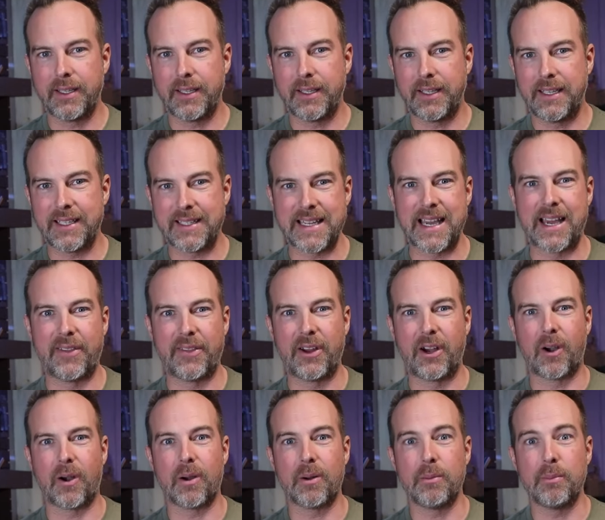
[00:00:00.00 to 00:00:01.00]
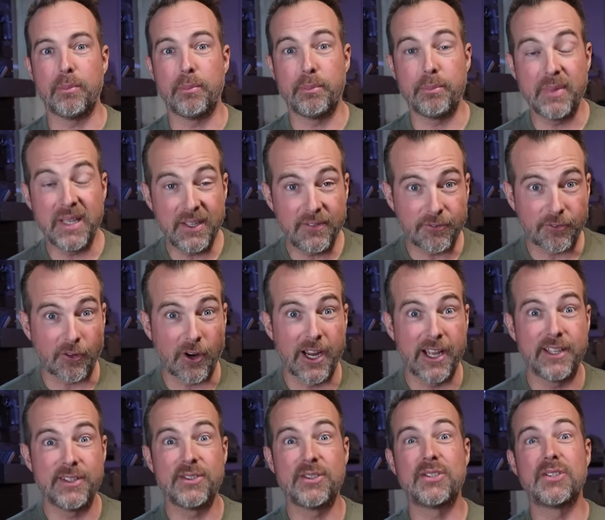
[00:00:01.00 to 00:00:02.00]
get down there, meet
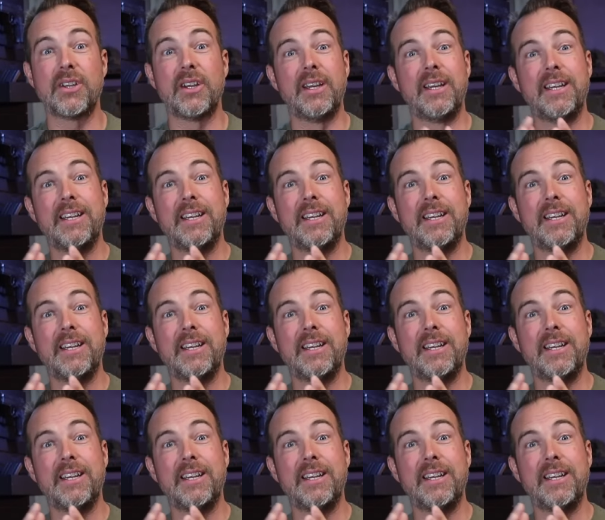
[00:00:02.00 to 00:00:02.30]
friends,